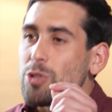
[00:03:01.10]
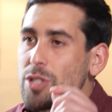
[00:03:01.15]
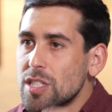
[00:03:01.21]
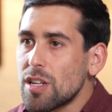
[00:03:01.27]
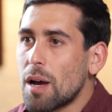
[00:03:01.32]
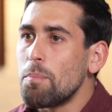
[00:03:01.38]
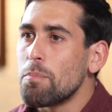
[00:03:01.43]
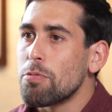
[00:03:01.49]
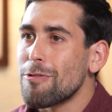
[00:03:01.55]

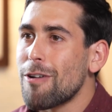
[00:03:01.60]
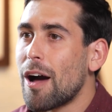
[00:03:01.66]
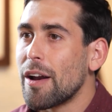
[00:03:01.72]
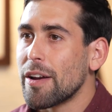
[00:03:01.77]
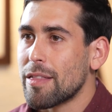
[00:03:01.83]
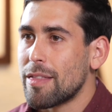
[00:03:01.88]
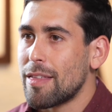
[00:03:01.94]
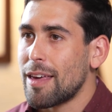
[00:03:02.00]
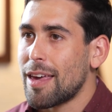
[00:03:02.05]
sum
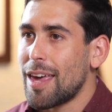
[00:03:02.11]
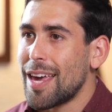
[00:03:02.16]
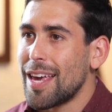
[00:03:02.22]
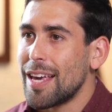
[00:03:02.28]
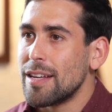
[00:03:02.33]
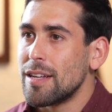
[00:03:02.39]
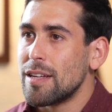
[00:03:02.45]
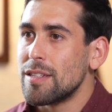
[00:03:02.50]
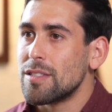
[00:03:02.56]
product thinking
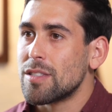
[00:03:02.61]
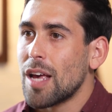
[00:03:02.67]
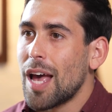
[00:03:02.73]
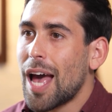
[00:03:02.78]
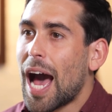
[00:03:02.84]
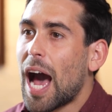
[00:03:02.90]
is,